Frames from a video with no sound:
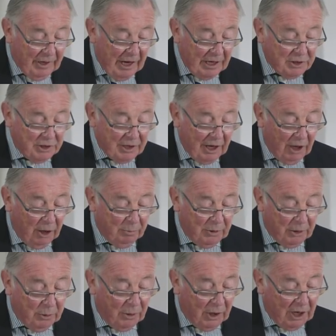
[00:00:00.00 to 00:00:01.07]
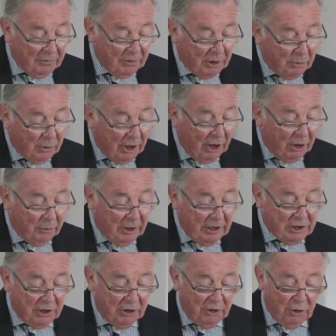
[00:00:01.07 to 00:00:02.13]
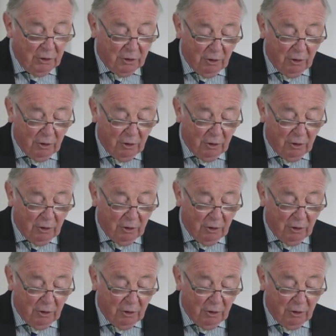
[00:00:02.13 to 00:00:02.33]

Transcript: It hasn't helped that all over the world recent